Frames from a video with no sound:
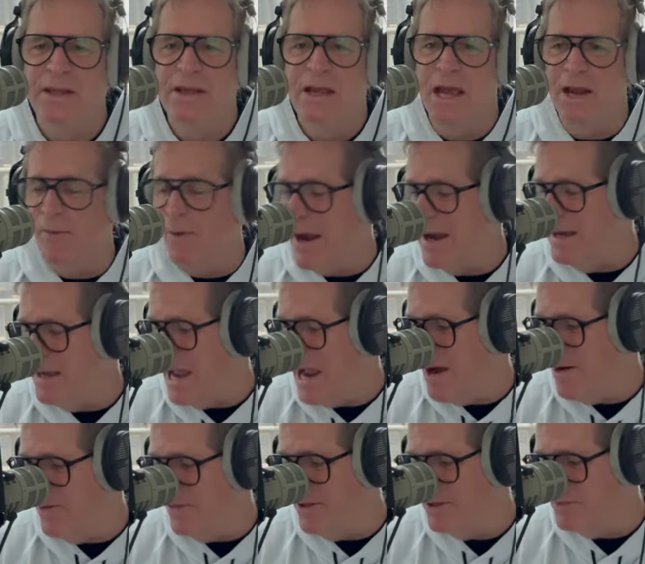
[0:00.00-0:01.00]
And right
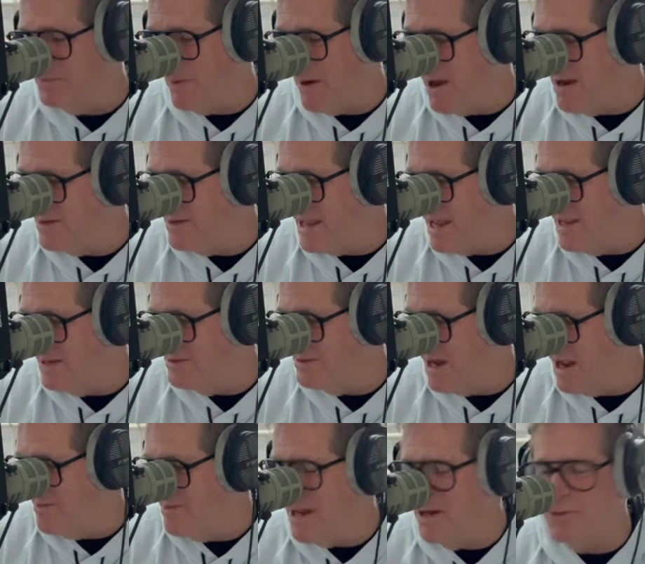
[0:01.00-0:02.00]
now on this podcast,
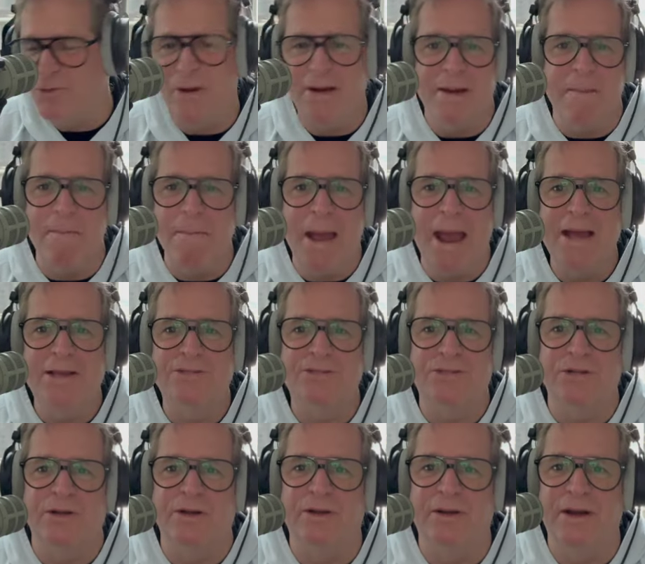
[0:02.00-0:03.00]
I'm not trying to
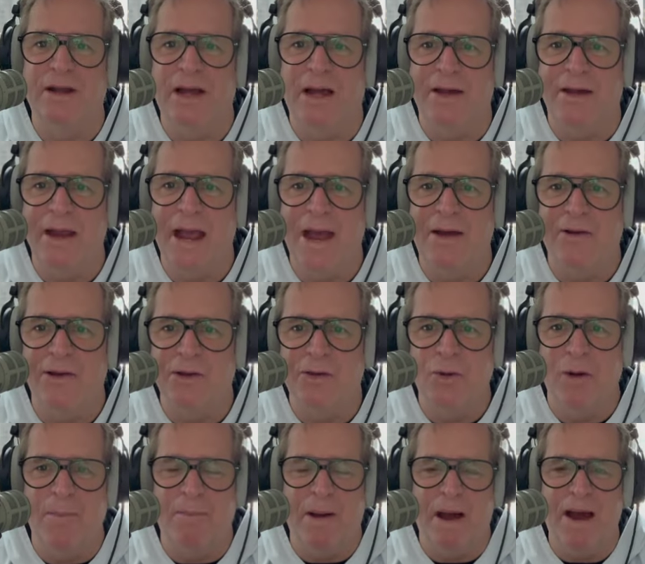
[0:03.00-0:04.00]
master on how to
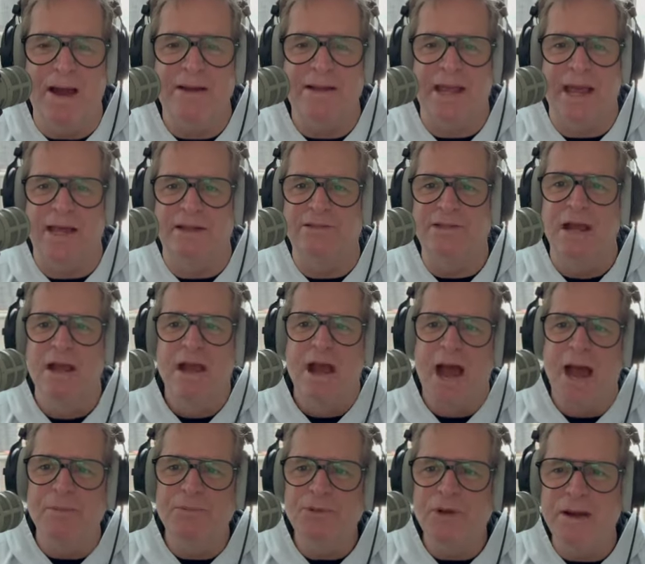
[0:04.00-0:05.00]
do a podcast.
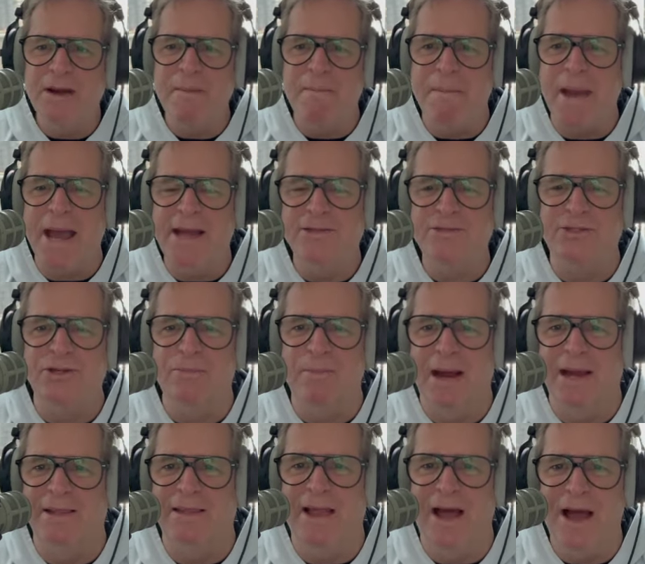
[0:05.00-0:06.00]
I'm trying to master
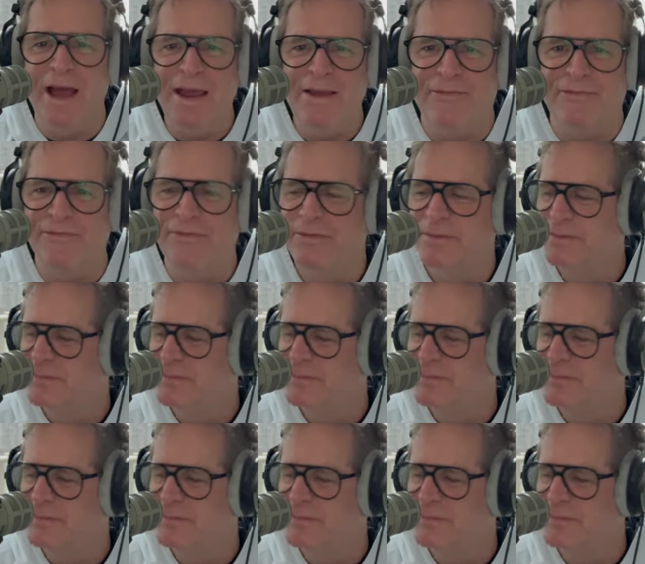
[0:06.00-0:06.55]
my life